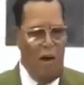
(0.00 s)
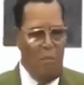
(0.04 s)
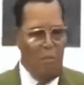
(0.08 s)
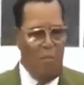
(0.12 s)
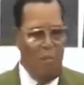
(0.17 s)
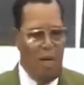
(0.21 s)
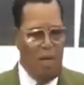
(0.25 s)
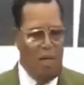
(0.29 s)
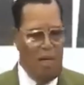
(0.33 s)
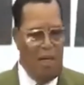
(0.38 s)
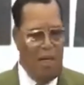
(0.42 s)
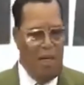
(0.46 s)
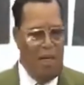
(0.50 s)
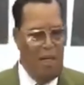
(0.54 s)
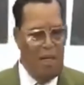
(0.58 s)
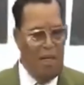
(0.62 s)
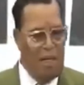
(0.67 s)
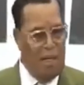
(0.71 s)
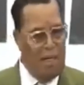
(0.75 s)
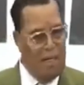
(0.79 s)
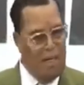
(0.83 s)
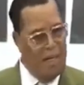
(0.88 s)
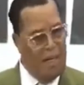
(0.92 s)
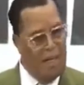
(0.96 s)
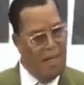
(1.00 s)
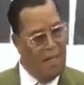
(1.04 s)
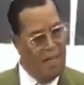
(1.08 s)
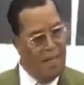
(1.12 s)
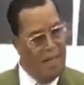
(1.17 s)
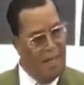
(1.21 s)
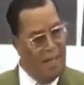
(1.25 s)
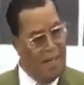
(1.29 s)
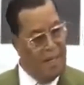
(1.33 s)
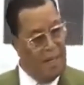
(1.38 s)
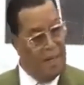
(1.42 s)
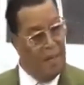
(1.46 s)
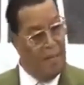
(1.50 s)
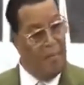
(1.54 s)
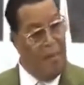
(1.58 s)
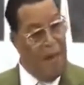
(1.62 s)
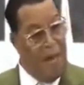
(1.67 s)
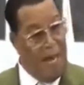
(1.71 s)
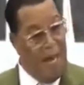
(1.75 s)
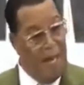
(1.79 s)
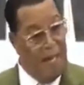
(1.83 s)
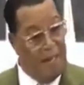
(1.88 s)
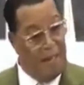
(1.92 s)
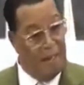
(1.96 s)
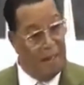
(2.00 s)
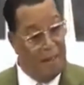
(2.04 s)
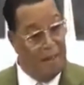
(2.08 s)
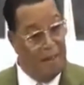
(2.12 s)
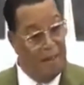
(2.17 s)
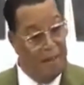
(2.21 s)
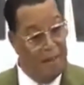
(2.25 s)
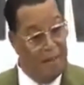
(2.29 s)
our money in the bank.